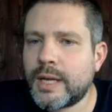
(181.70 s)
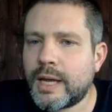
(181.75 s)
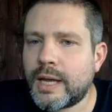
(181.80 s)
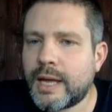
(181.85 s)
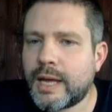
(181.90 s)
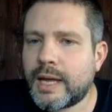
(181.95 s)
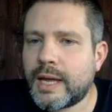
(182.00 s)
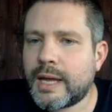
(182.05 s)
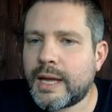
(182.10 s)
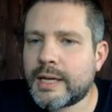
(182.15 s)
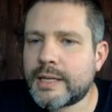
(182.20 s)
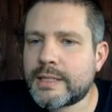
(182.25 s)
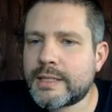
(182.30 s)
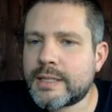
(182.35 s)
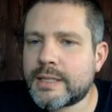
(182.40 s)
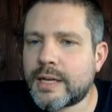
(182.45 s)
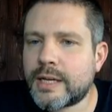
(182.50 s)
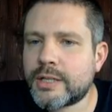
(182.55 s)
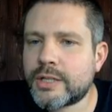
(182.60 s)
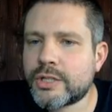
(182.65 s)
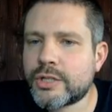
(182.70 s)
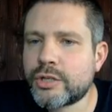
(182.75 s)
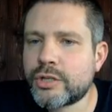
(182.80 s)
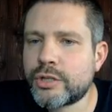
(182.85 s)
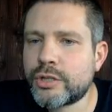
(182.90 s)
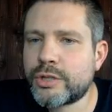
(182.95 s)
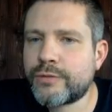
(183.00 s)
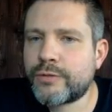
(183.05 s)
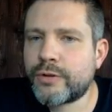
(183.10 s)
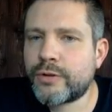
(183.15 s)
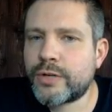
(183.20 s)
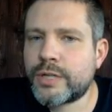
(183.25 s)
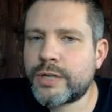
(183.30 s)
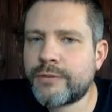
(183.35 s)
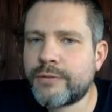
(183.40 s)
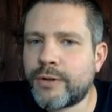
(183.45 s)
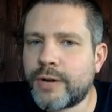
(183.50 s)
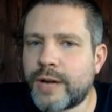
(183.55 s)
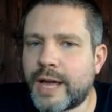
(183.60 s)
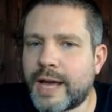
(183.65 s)
and search for a
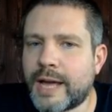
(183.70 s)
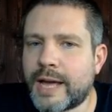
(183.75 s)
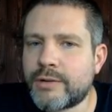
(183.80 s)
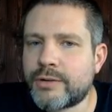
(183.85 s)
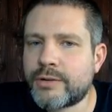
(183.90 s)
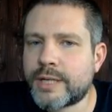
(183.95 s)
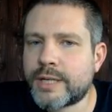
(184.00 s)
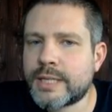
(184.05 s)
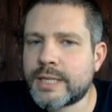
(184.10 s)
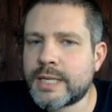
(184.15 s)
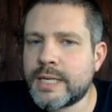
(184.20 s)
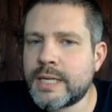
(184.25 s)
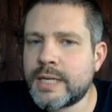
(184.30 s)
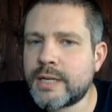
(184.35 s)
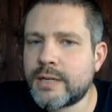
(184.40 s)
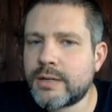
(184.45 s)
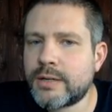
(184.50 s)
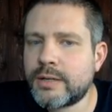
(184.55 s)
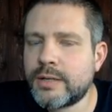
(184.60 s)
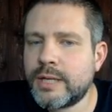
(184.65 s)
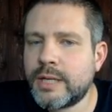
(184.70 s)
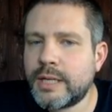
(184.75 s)
different address here